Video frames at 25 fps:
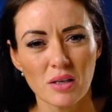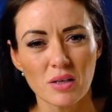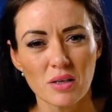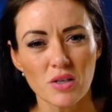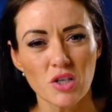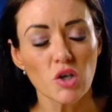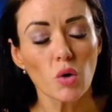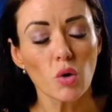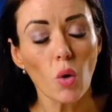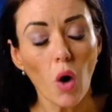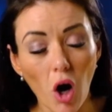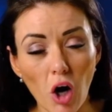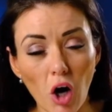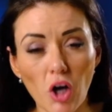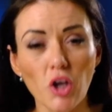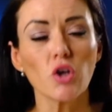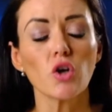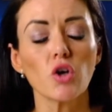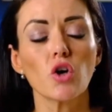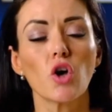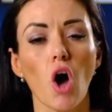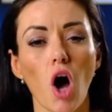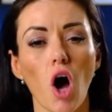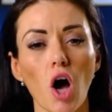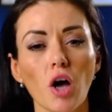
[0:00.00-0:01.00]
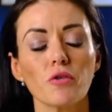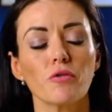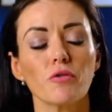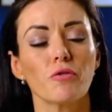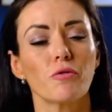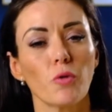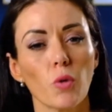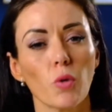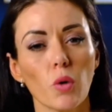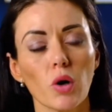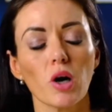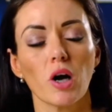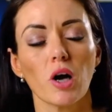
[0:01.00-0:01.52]
Do you know how you got
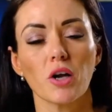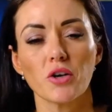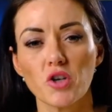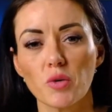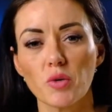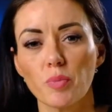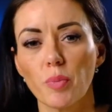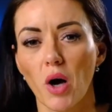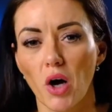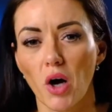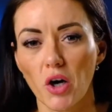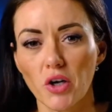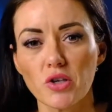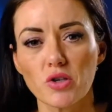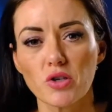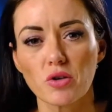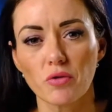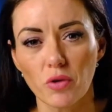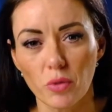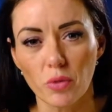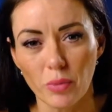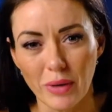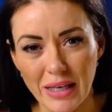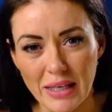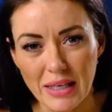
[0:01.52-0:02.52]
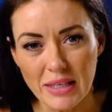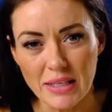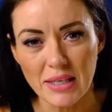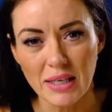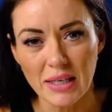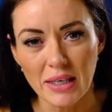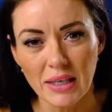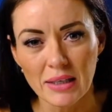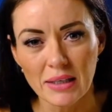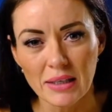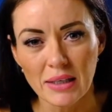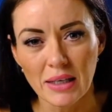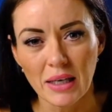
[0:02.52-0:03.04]
400 pounds overweight?
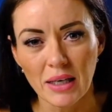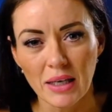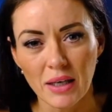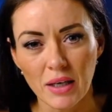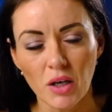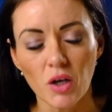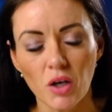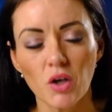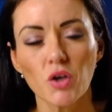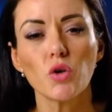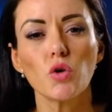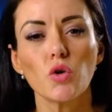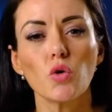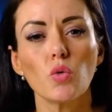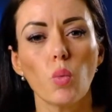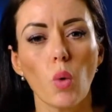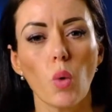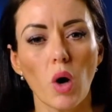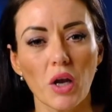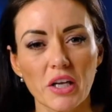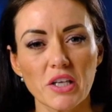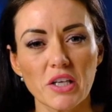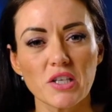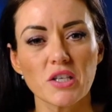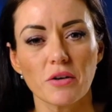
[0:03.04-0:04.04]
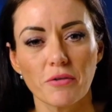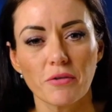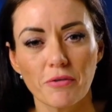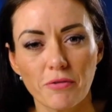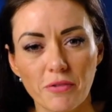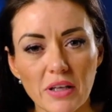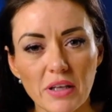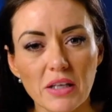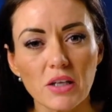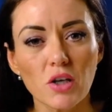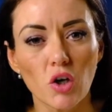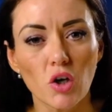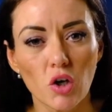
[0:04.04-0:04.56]
You wanted to
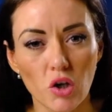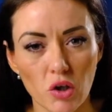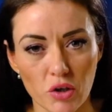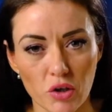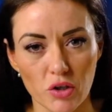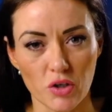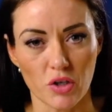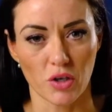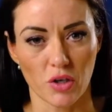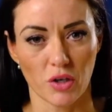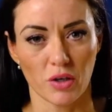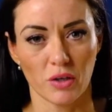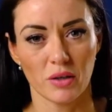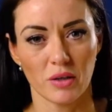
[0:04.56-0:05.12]
feel good.